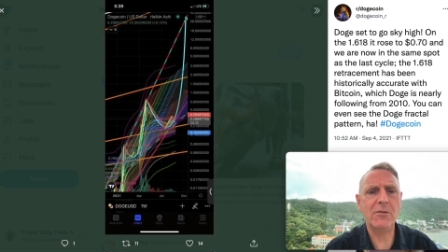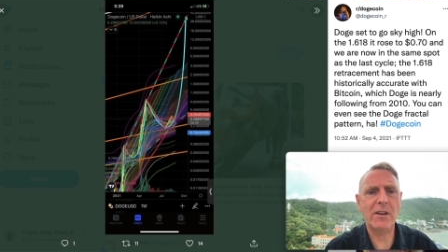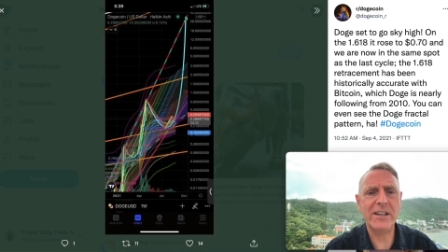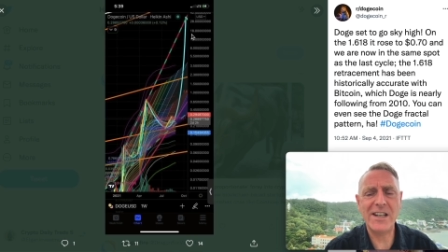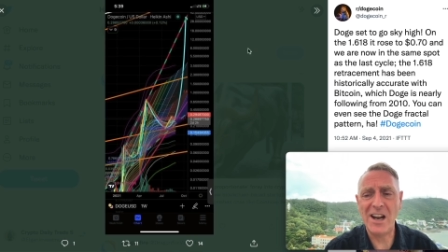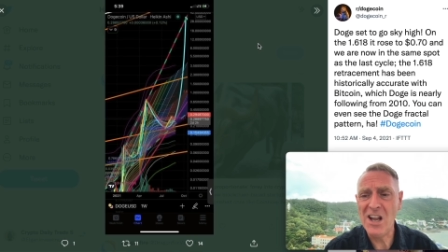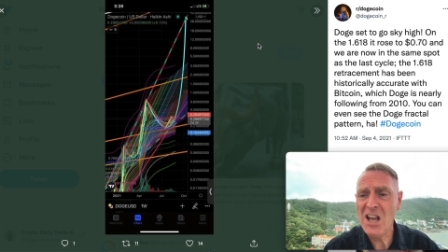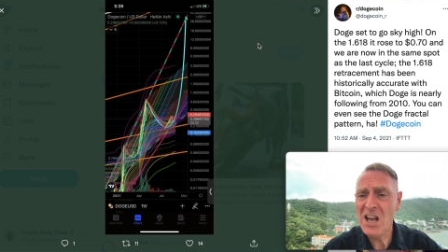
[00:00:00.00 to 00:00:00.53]
right
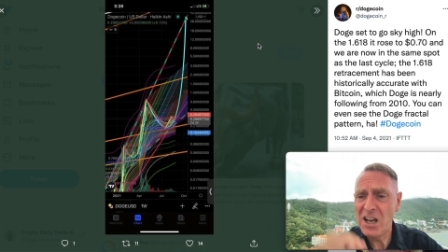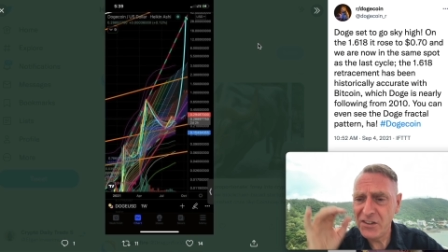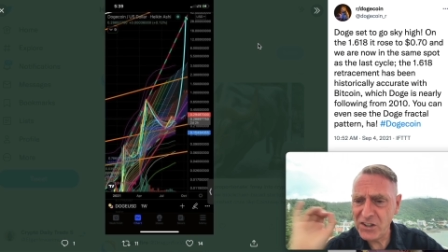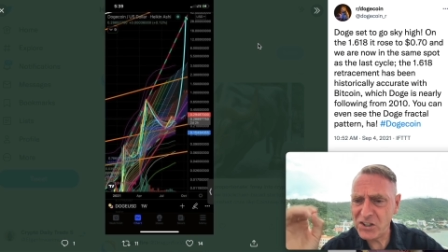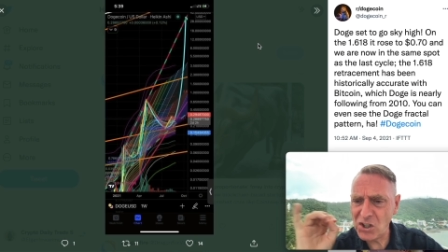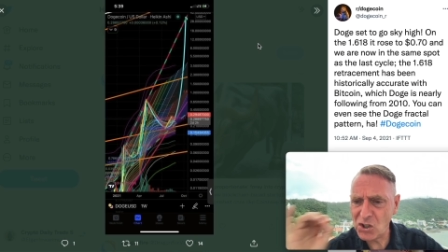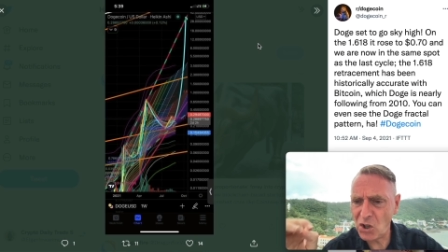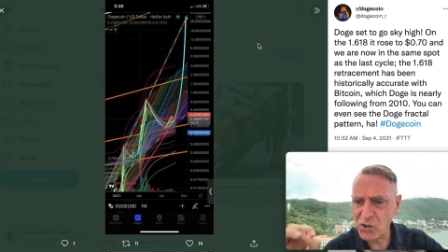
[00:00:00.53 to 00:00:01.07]
now, and this
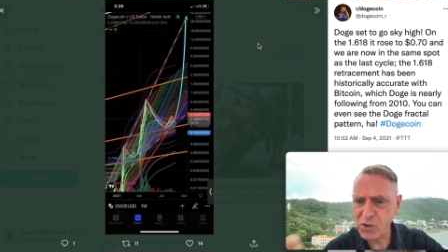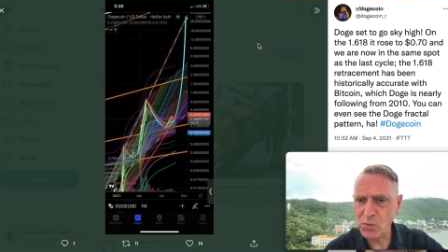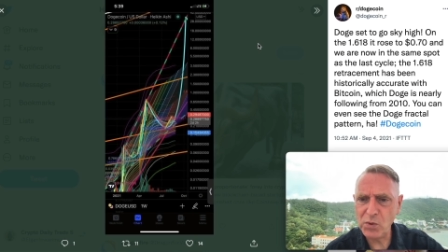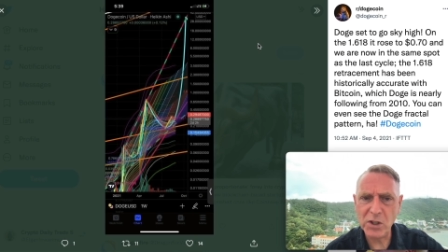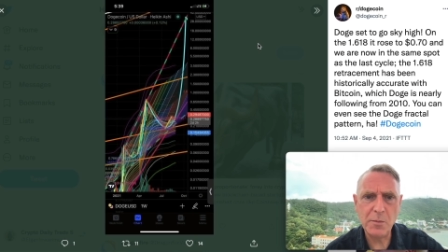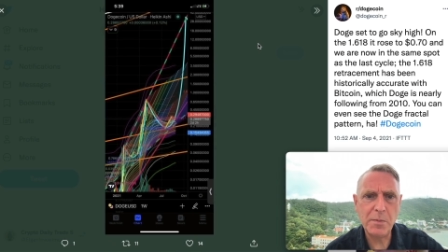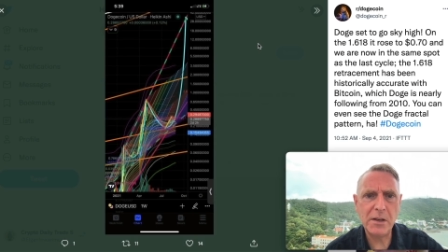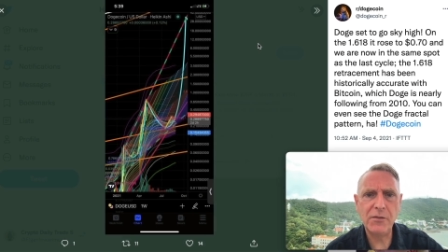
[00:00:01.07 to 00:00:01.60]
is also really
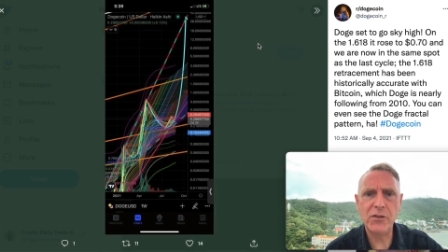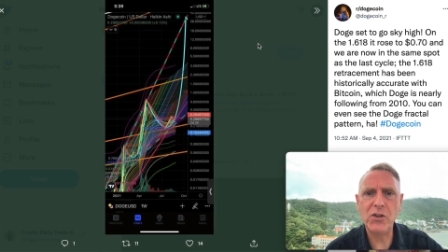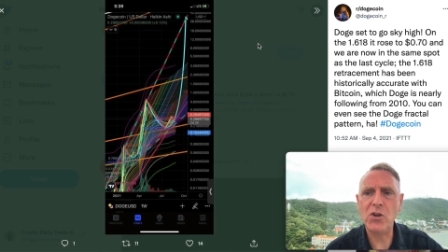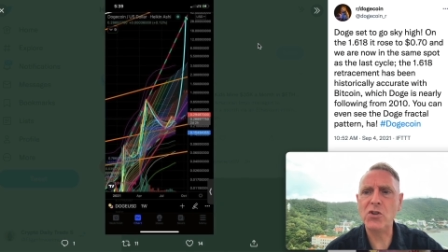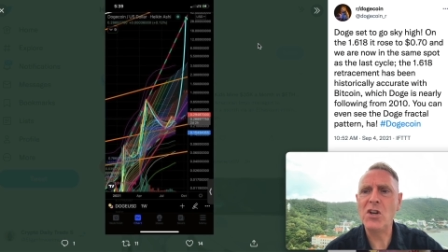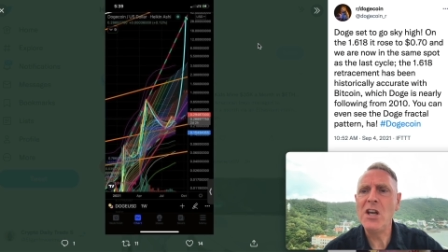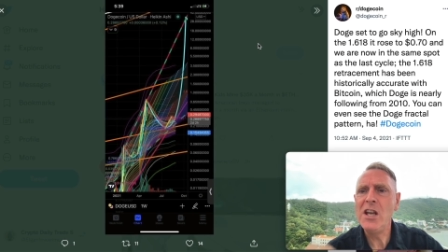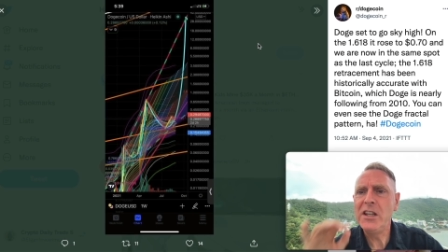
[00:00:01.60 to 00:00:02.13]
big for
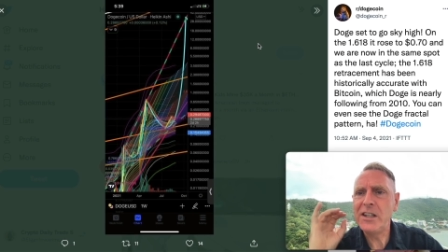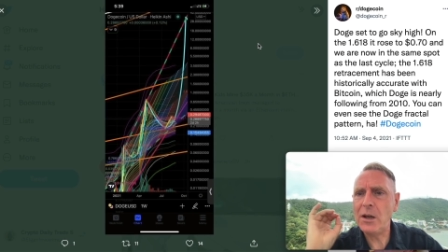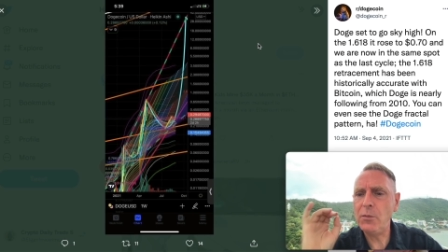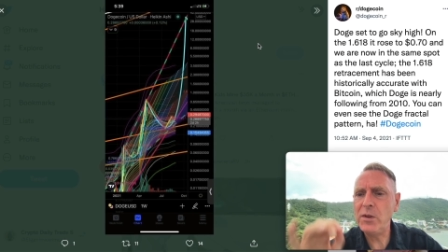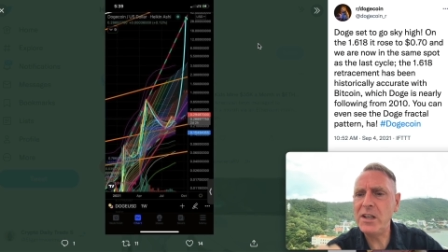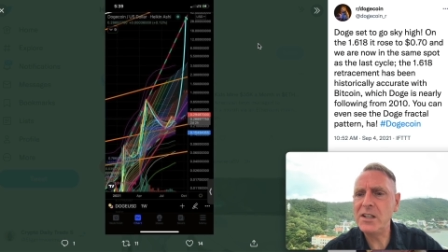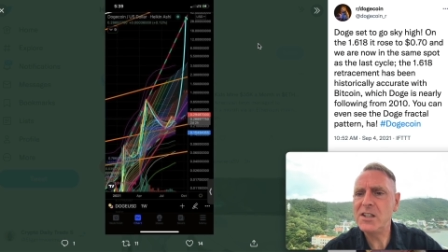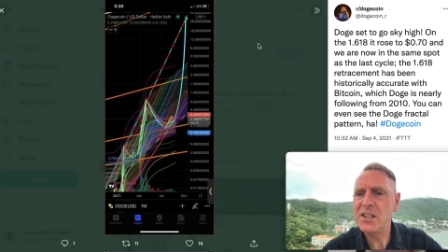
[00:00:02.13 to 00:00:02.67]
Doge, that we
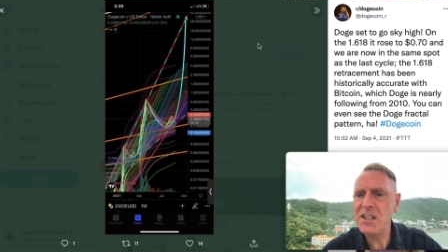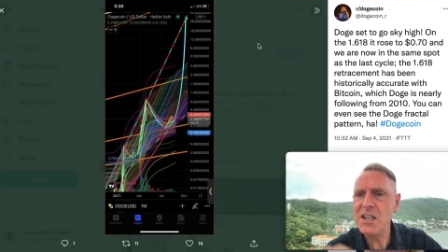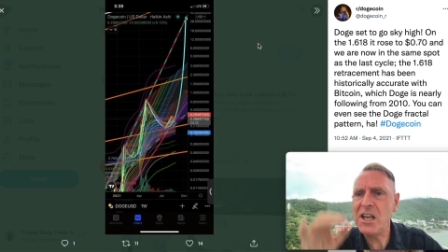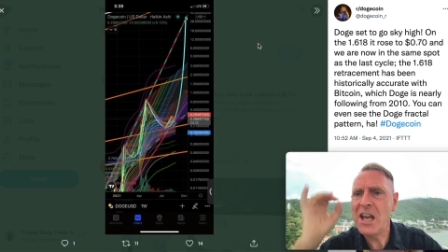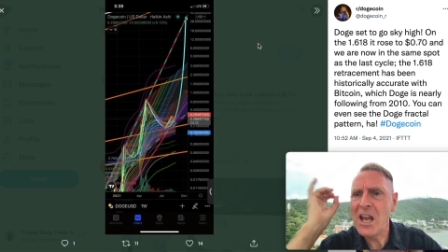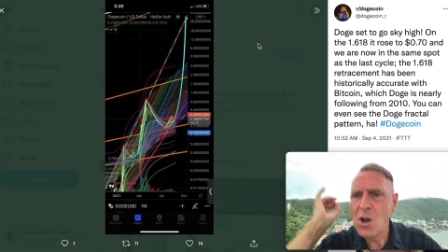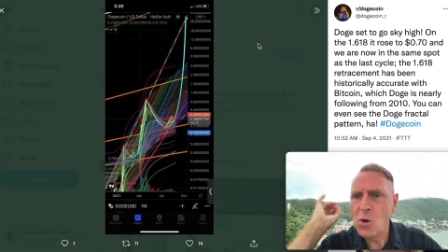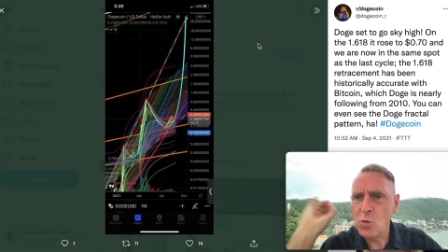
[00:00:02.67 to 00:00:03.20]
can see
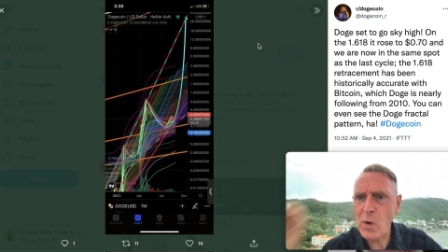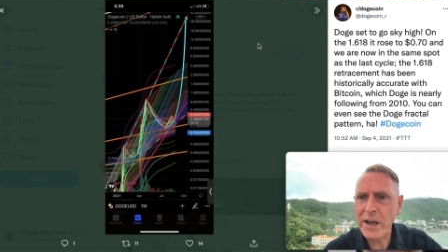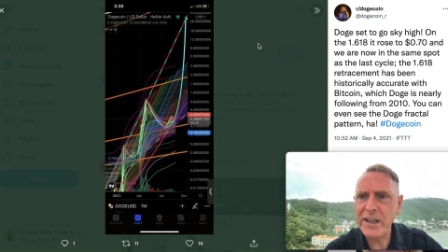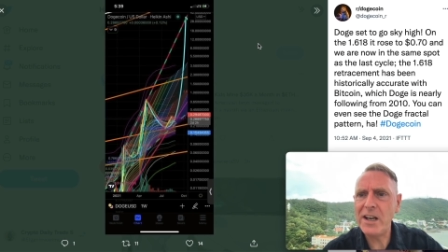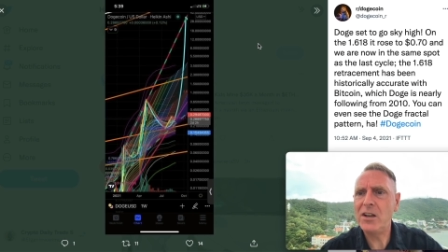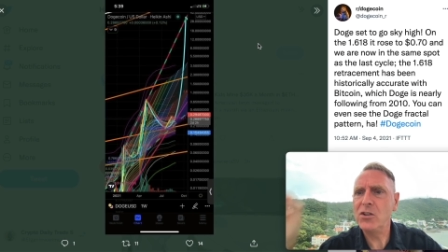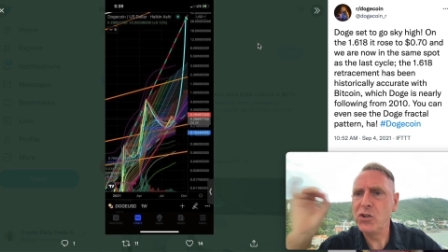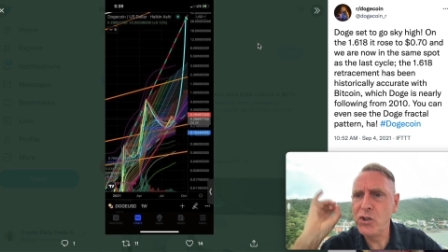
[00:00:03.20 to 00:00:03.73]
right
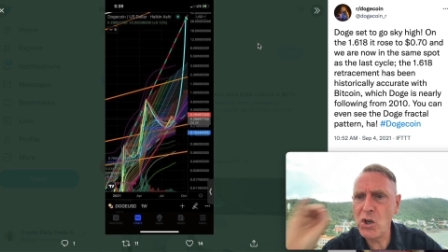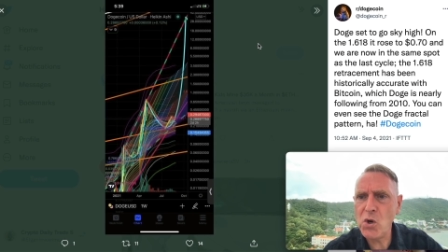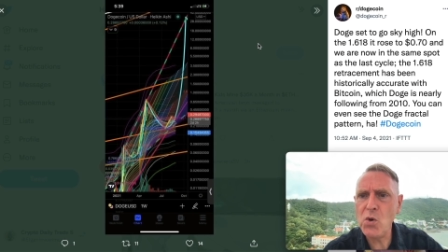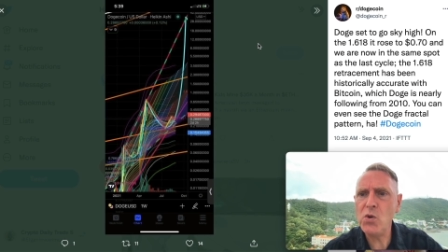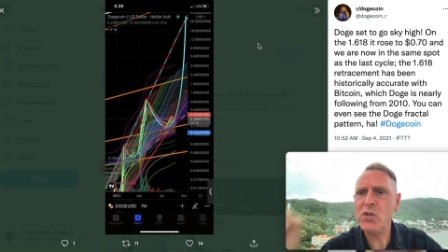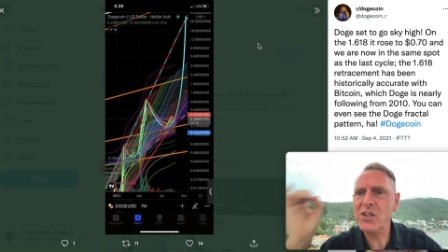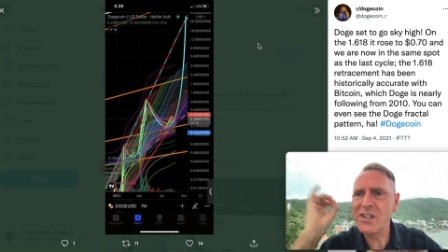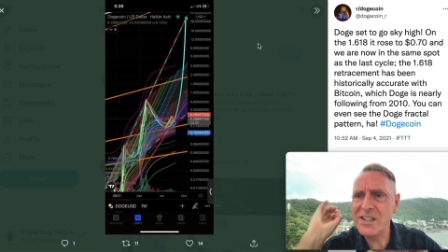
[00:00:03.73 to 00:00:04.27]
now, Doge
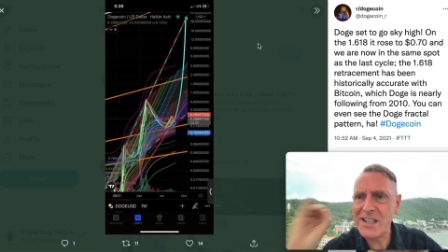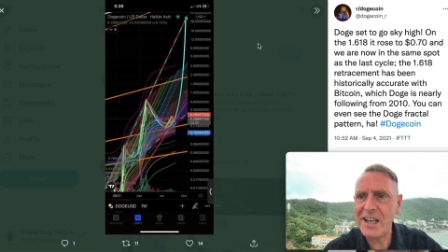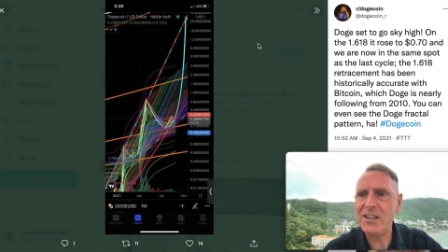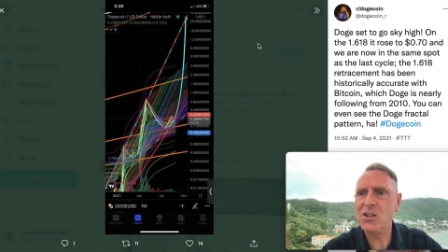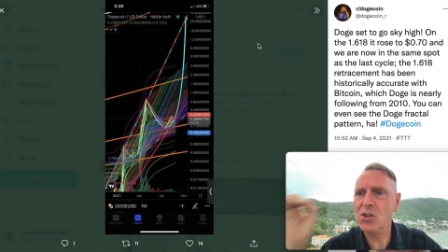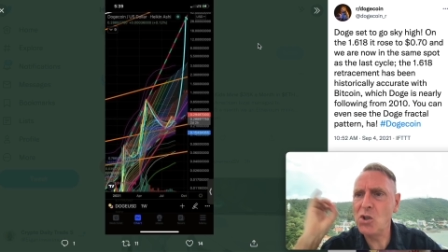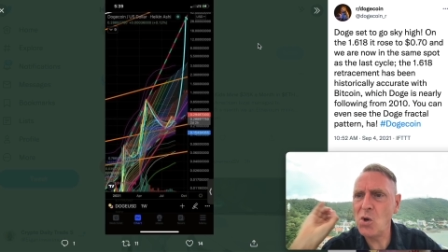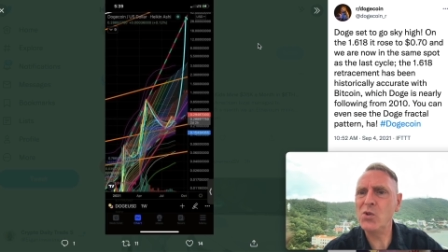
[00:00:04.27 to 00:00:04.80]
is set to
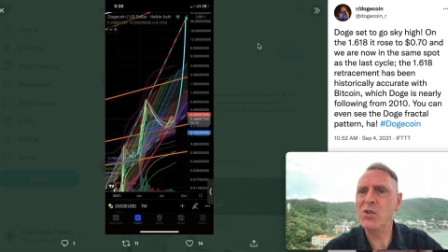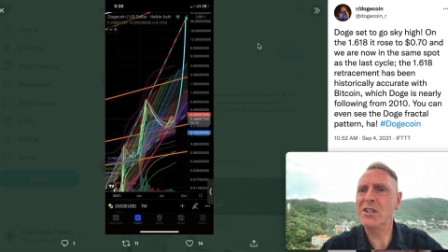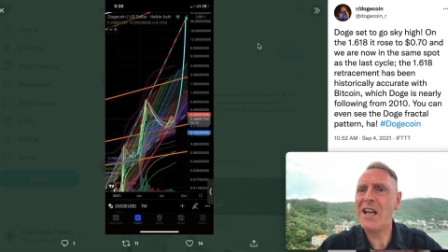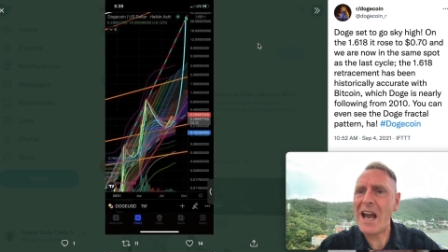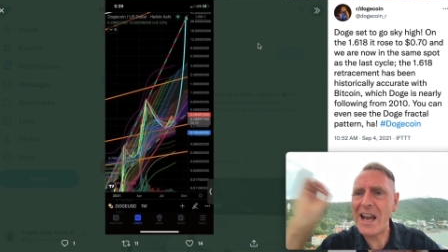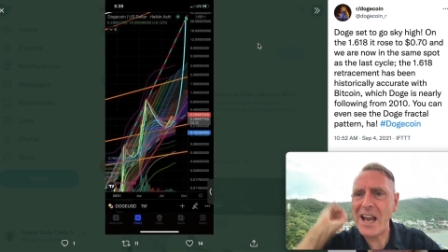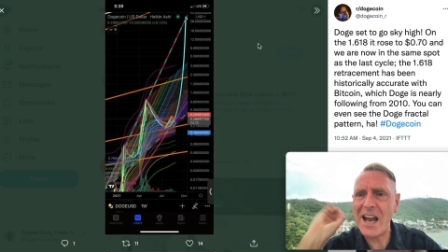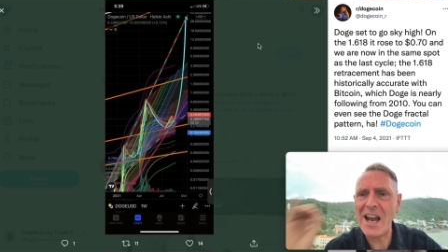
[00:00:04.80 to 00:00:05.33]
go sky
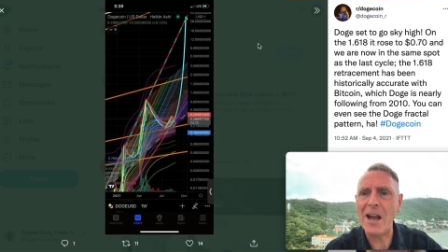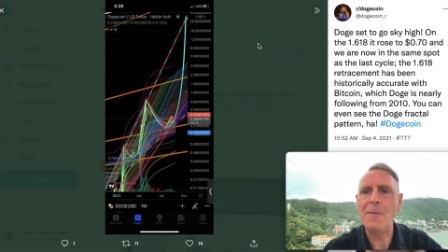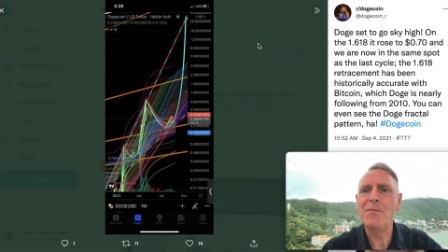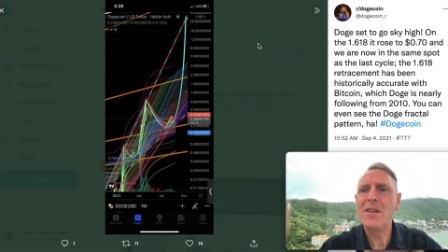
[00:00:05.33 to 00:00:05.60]
high.